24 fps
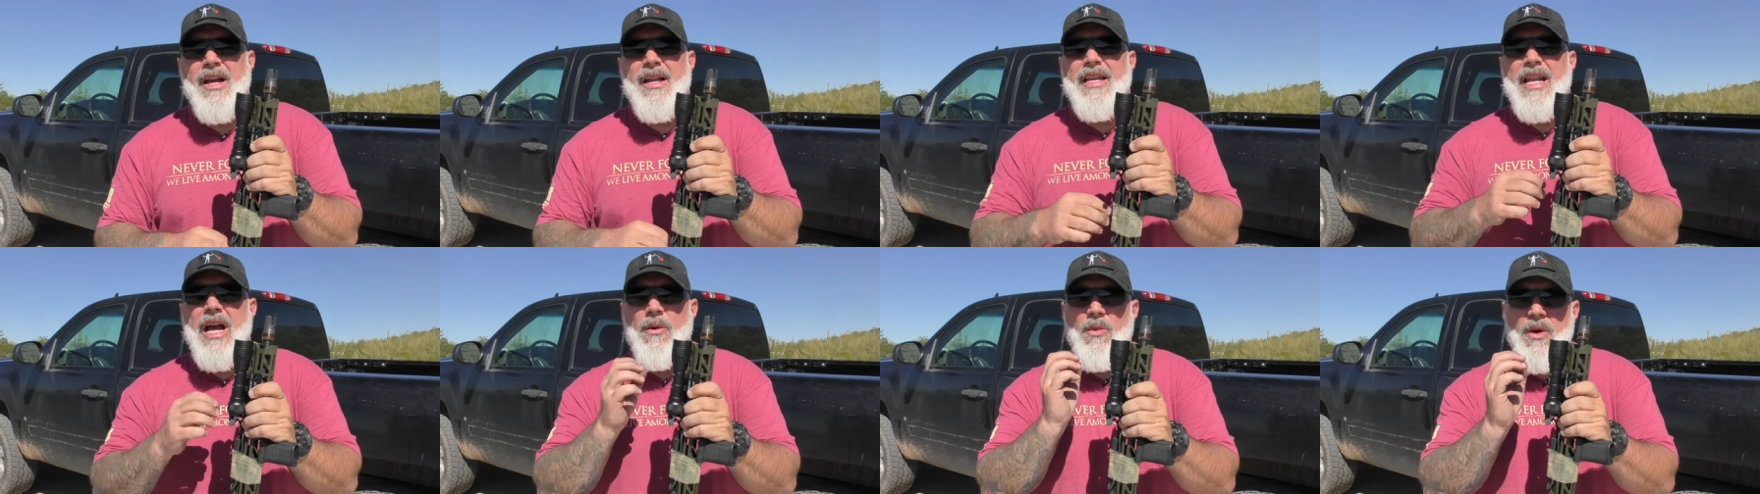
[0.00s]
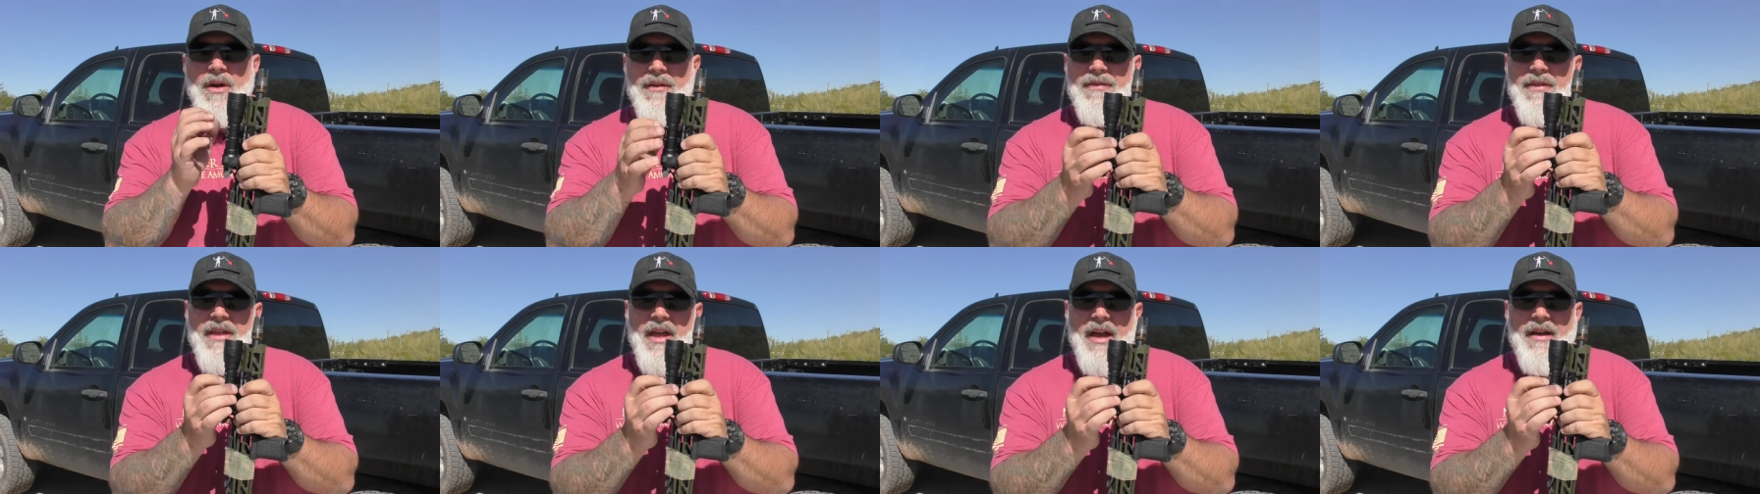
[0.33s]
Now
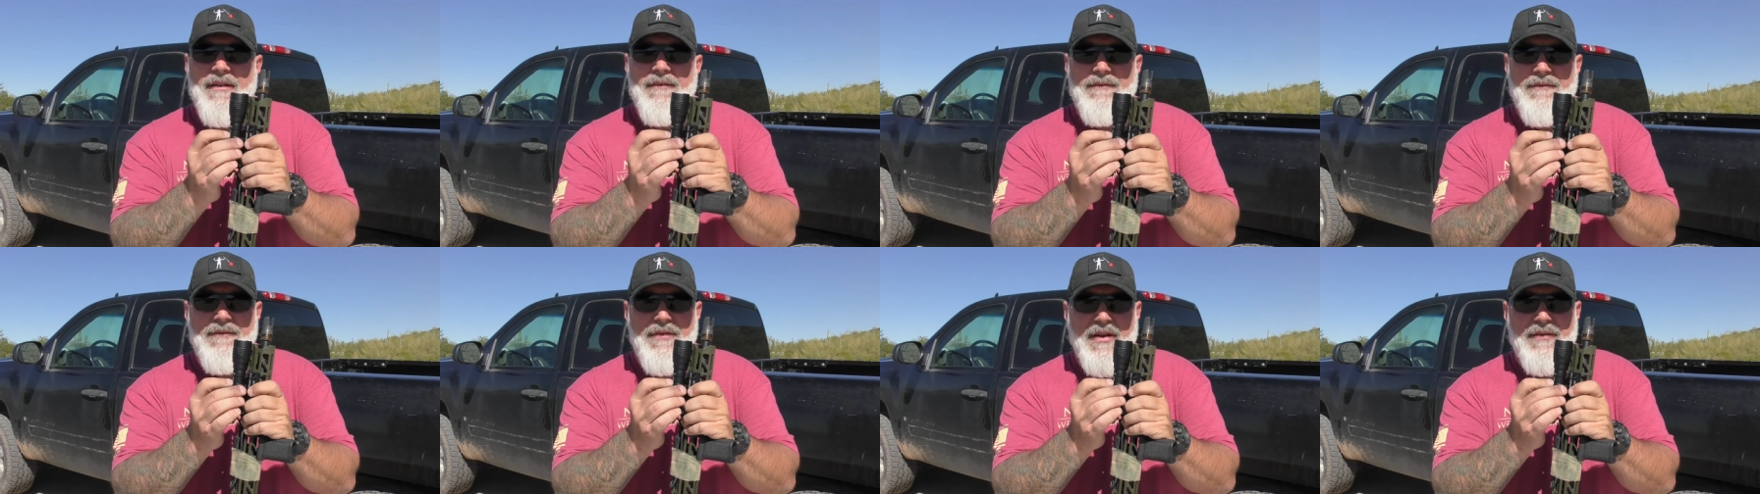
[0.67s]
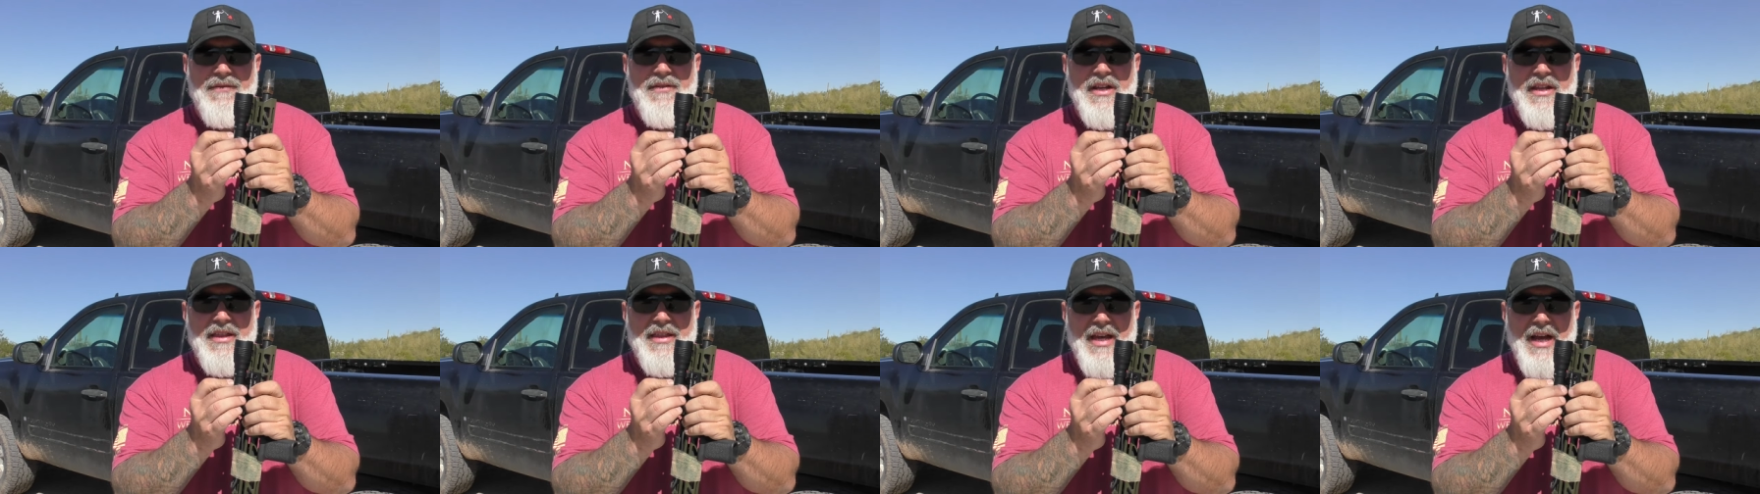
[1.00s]
with that
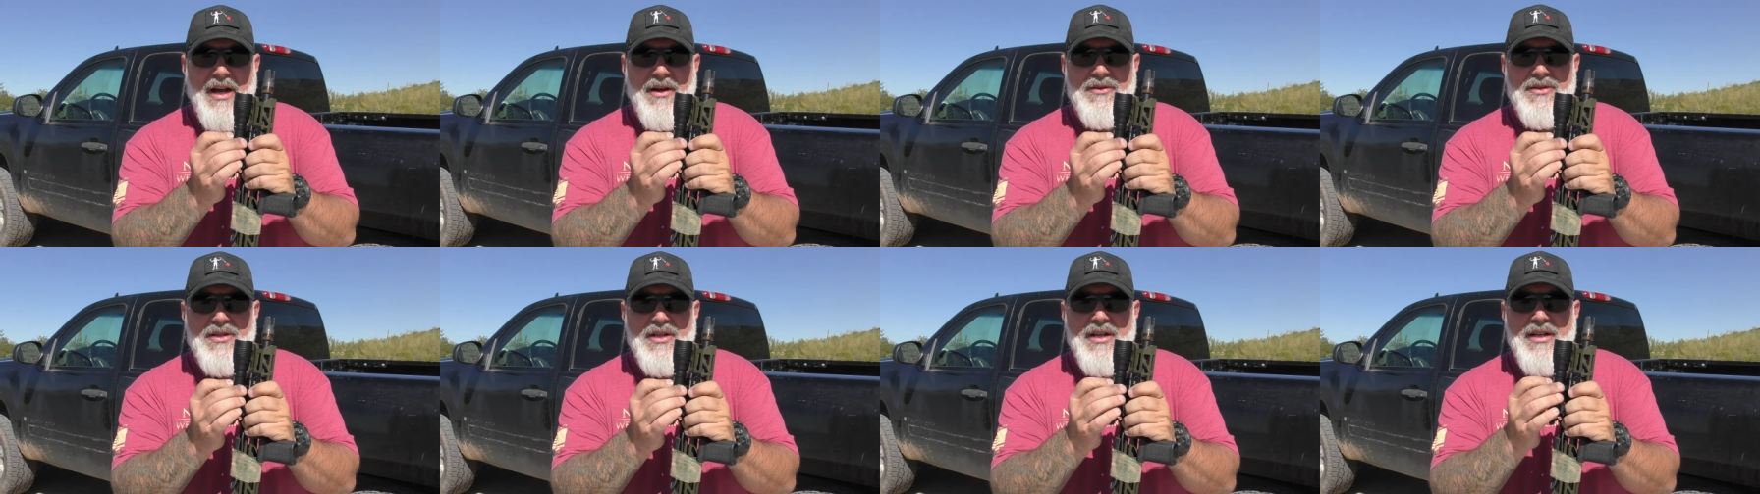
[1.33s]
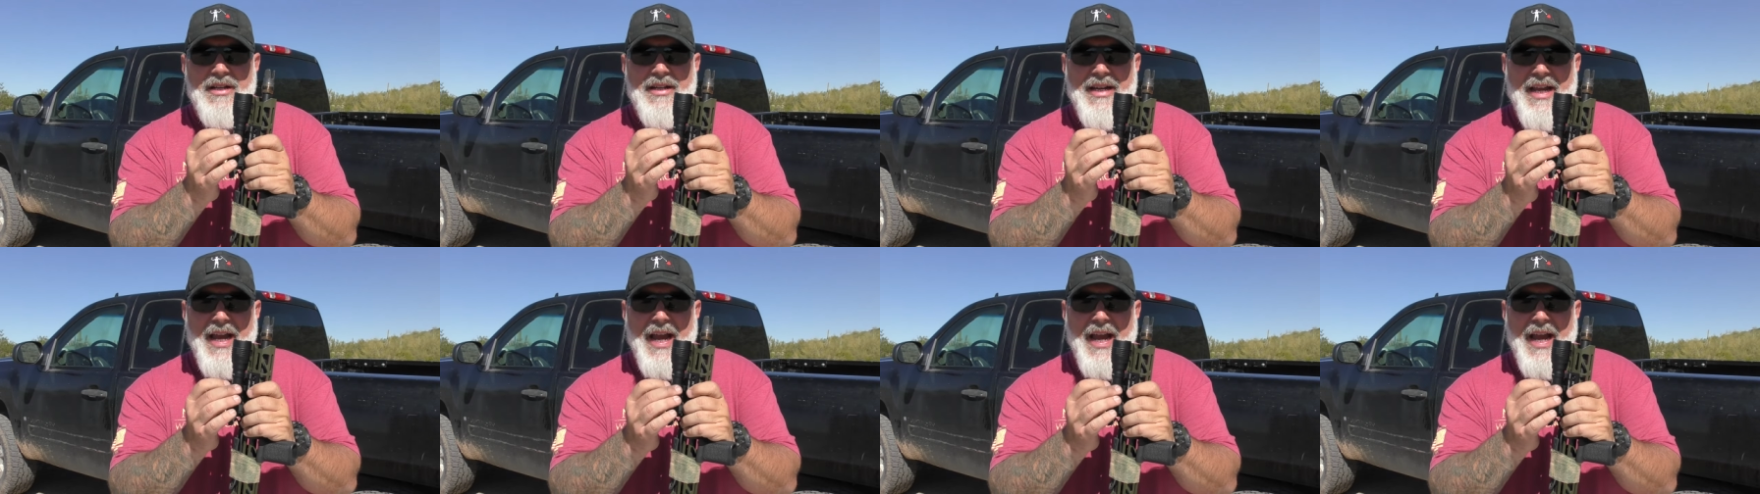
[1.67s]
50,000